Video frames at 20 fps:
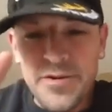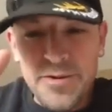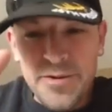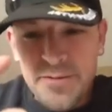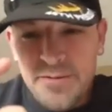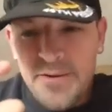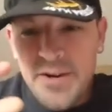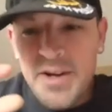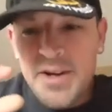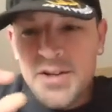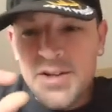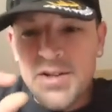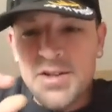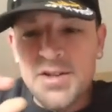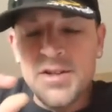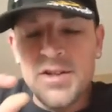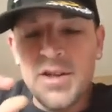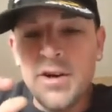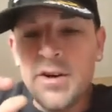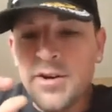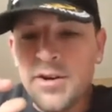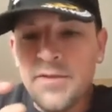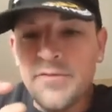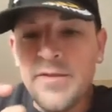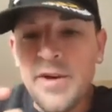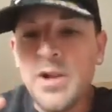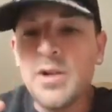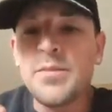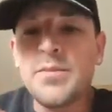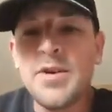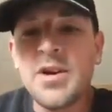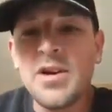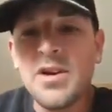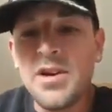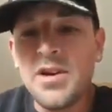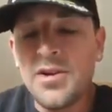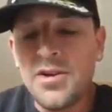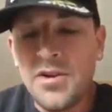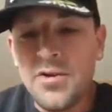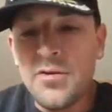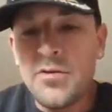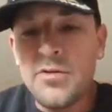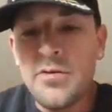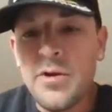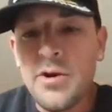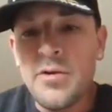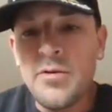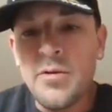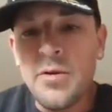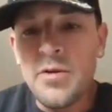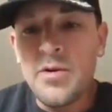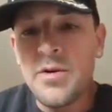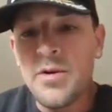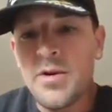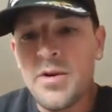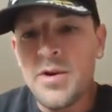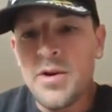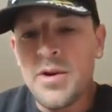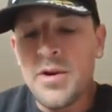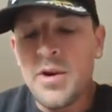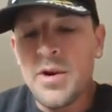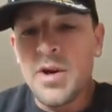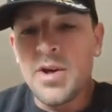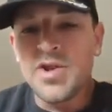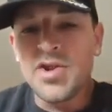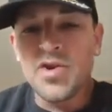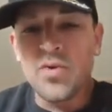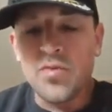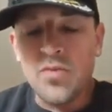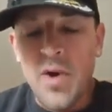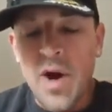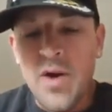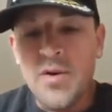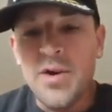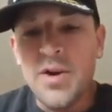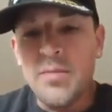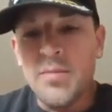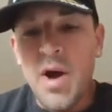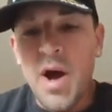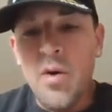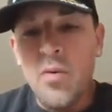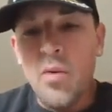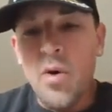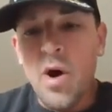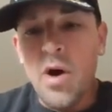little fetuses that are developing in utero, surrounded by